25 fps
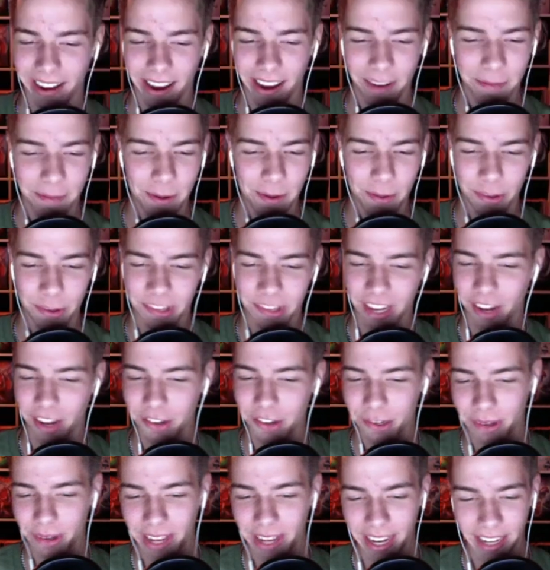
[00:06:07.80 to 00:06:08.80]
of people tend
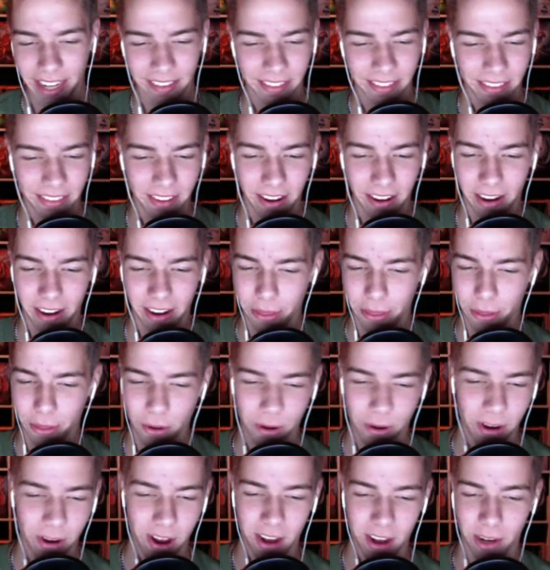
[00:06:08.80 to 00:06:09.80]
to hate the
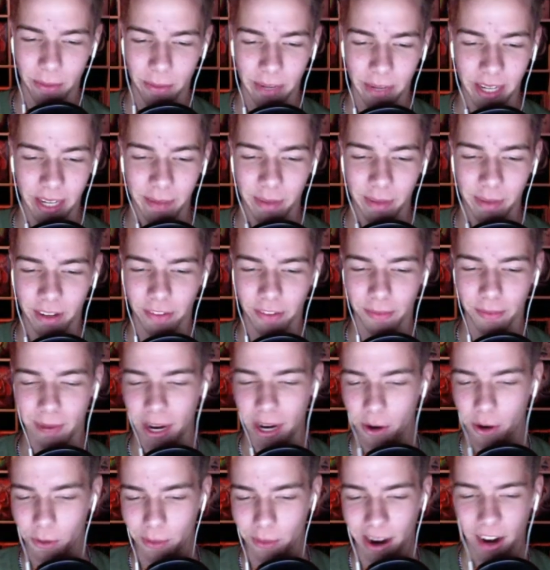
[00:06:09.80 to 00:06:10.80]
third Halloween because
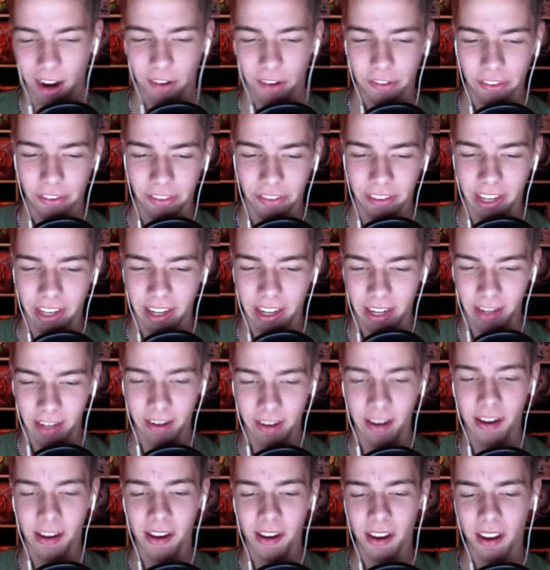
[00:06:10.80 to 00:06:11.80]
Michael Myers isn't in it.
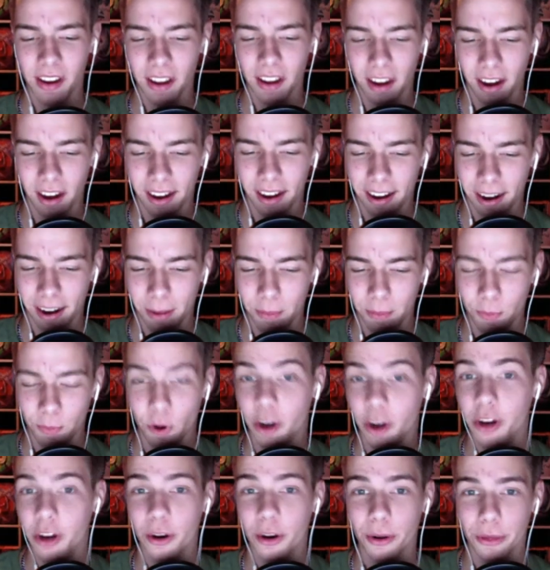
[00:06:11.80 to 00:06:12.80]

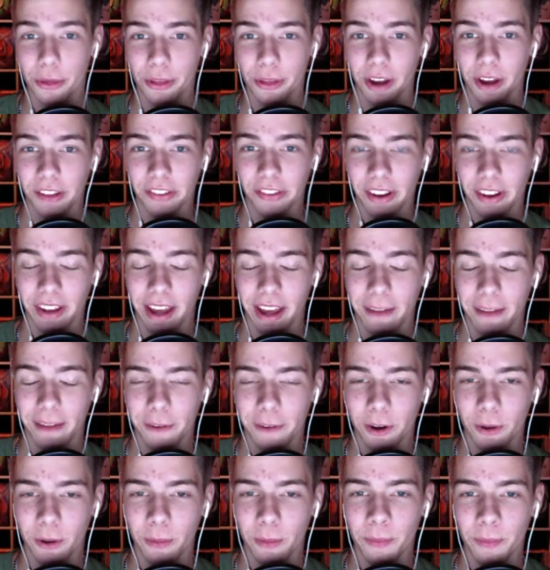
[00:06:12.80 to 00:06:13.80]
What are your thoughts on that
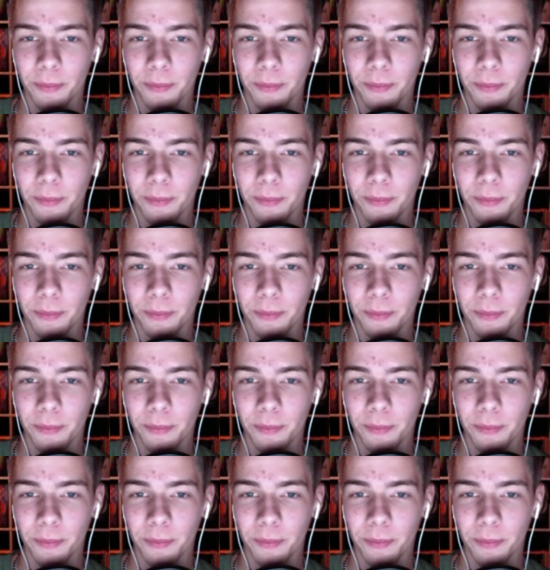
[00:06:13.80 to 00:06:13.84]
film?